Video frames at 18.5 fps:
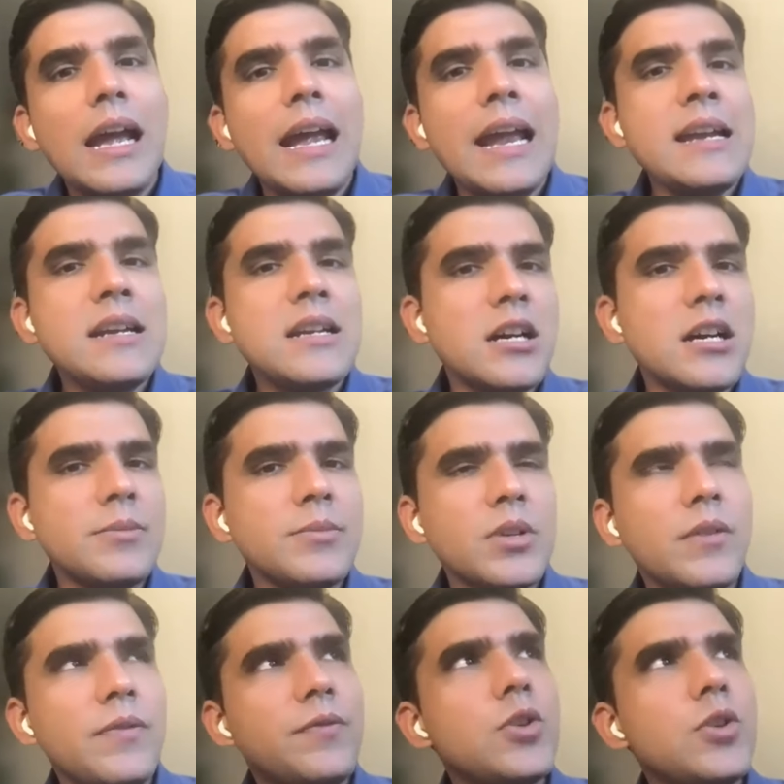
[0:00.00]
In
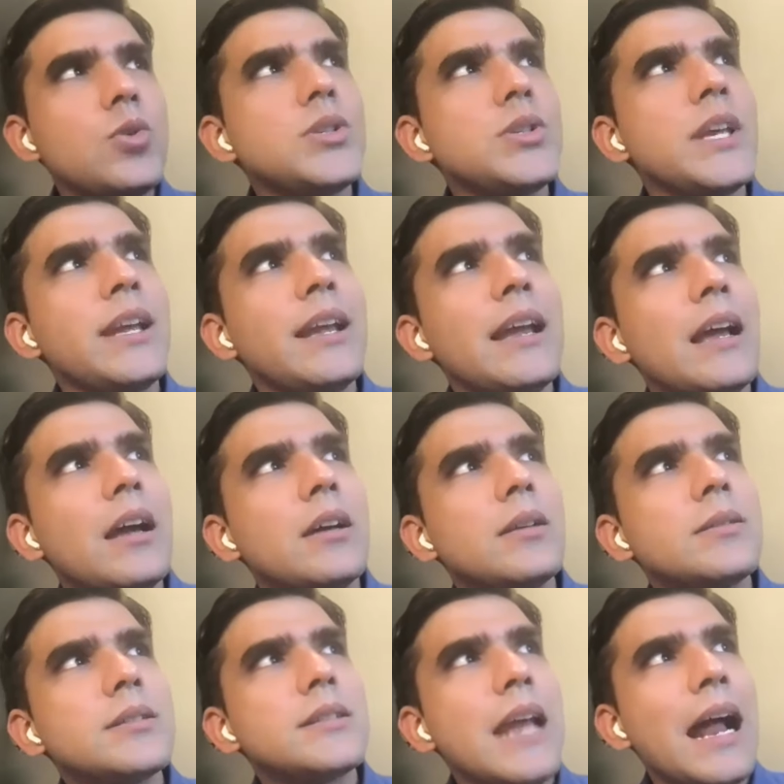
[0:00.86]
terms of using
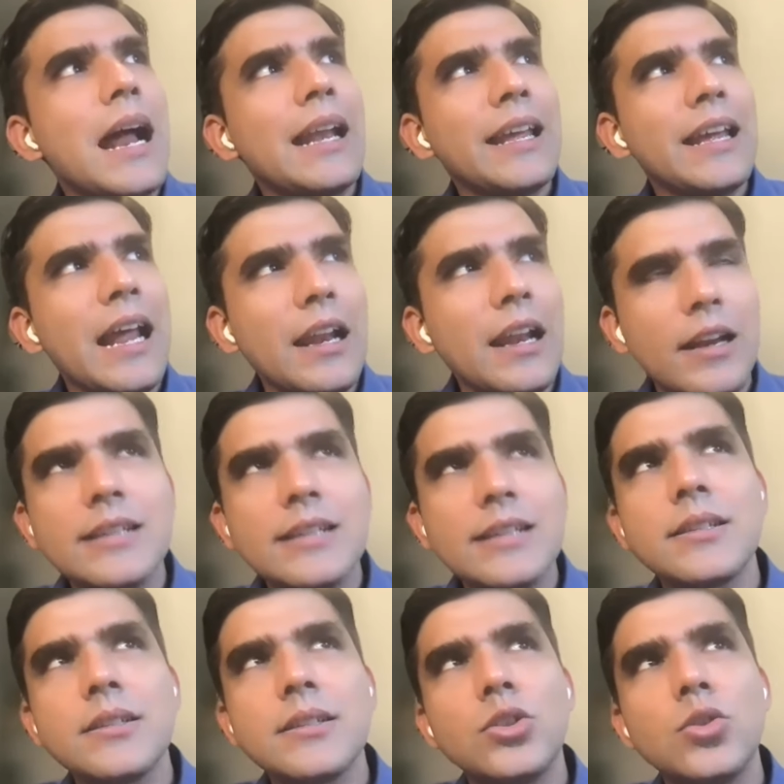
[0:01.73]
static
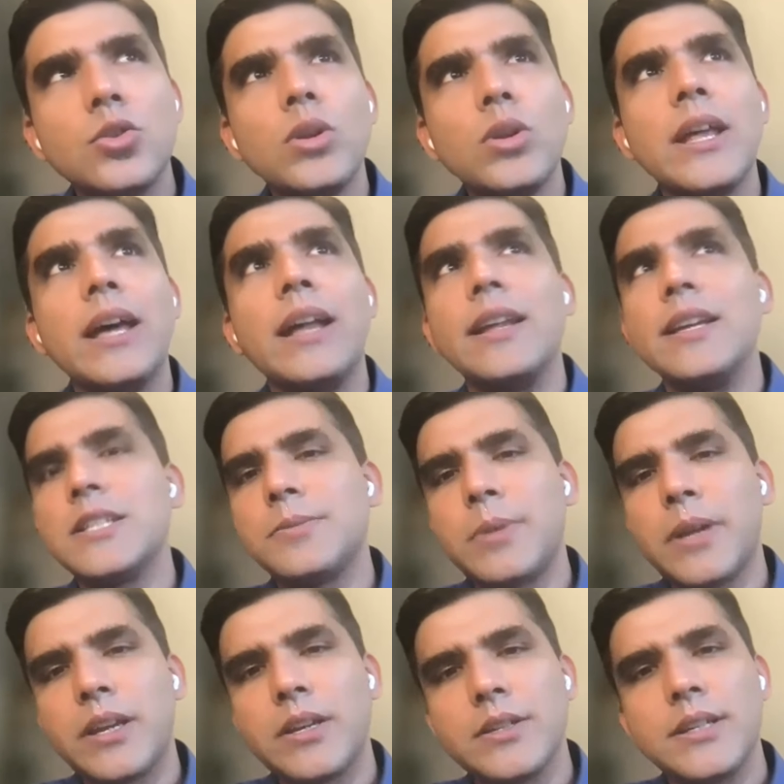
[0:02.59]
analyzer as a tool, there
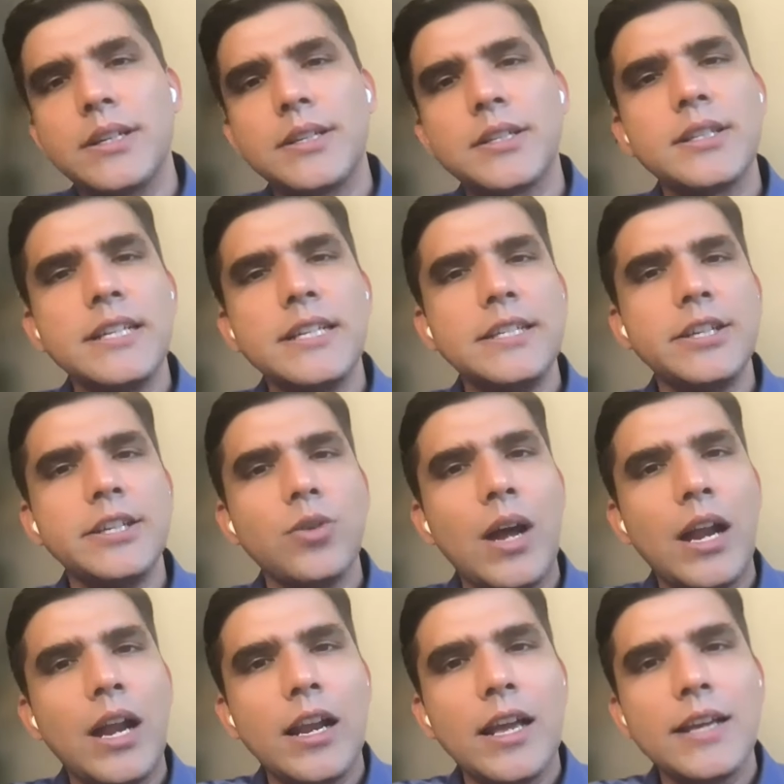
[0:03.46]
is because it's easy
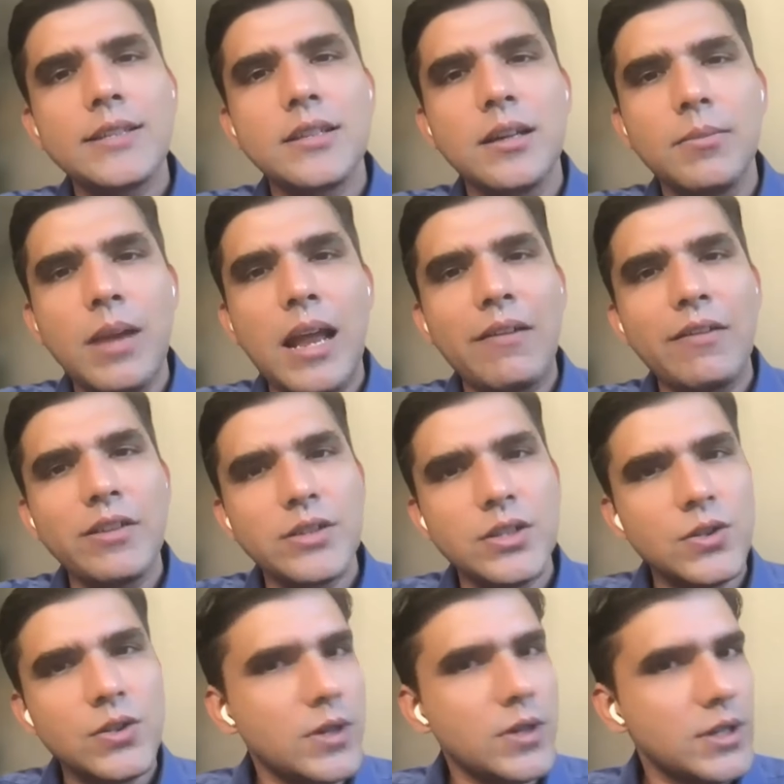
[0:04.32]
to analyze some
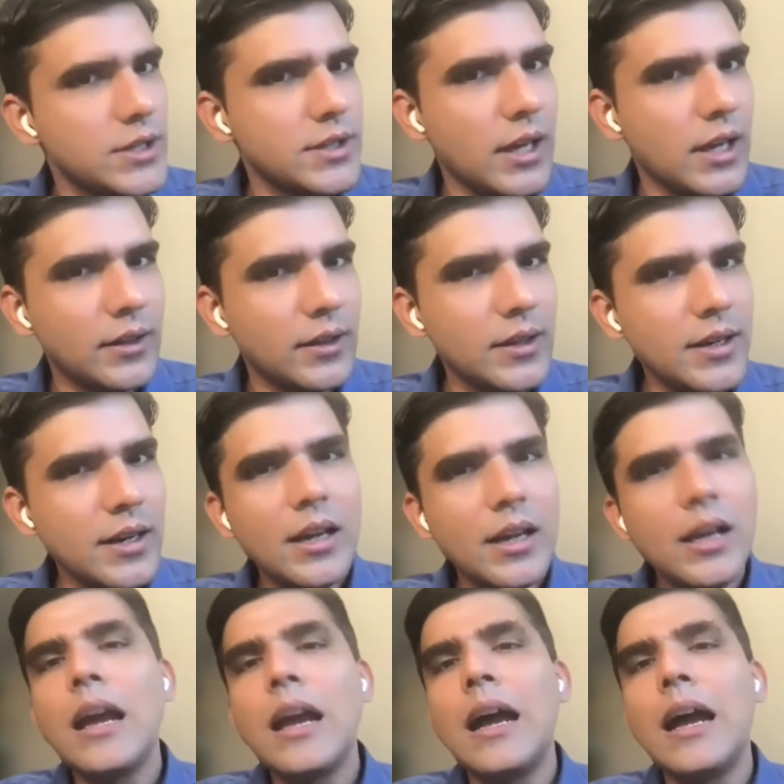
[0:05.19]
languages versus other.